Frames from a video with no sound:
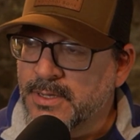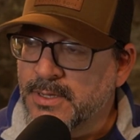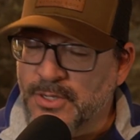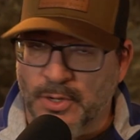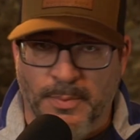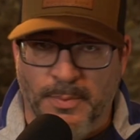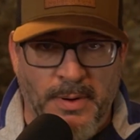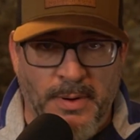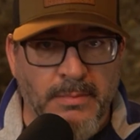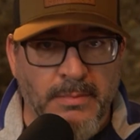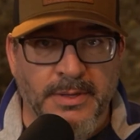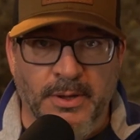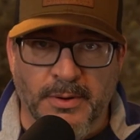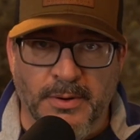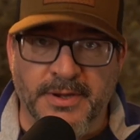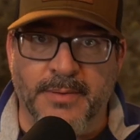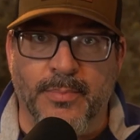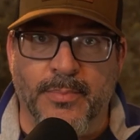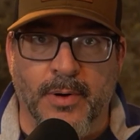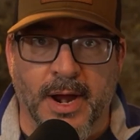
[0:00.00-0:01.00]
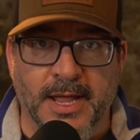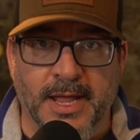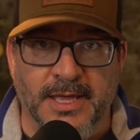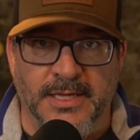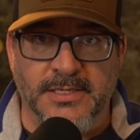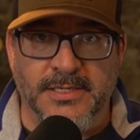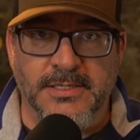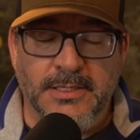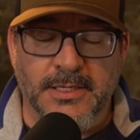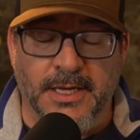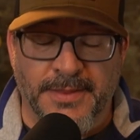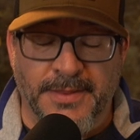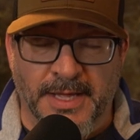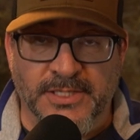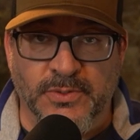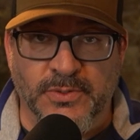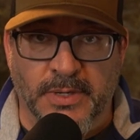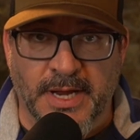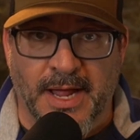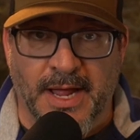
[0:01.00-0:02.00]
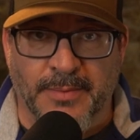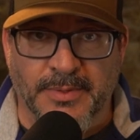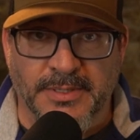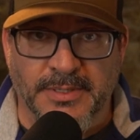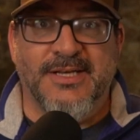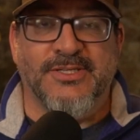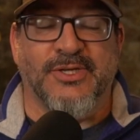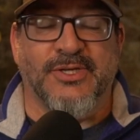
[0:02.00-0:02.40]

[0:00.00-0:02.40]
you're probably going to break it. And that's what happened.